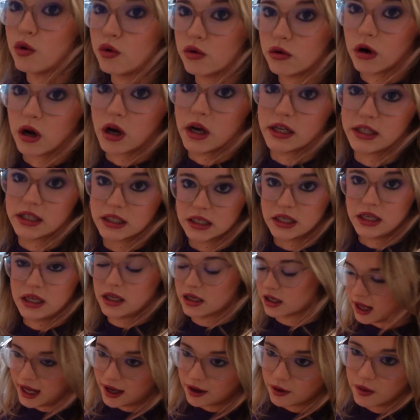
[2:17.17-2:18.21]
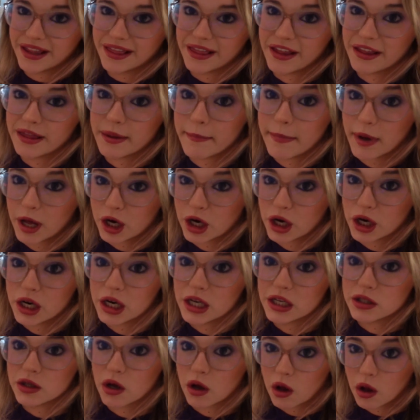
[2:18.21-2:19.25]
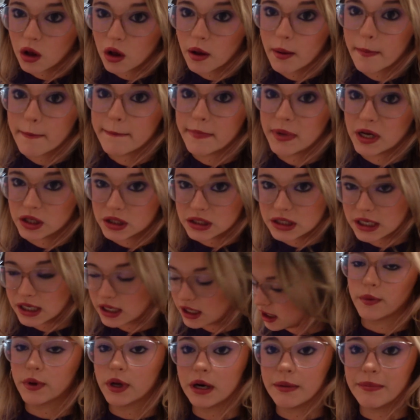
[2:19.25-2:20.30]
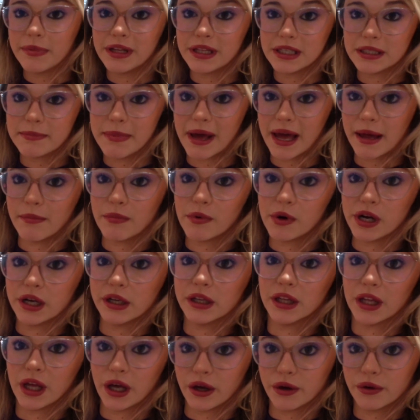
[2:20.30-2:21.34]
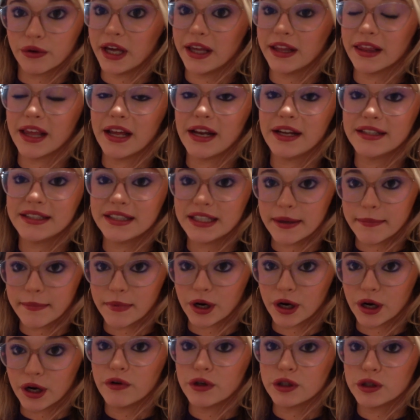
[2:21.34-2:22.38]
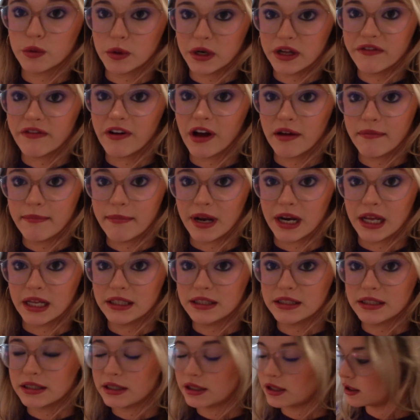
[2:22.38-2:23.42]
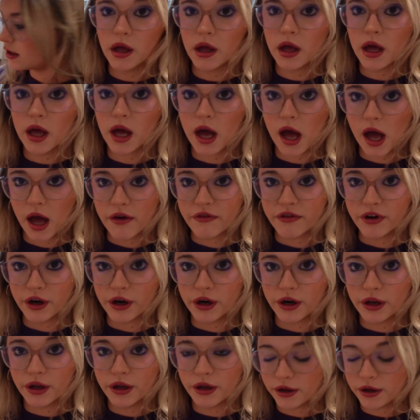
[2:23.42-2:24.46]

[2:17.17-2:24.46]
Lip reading: Alrighty, now that the butter is all melted, we're gonna put this bad boy on low and let it simmer for 25 minutes. Covered.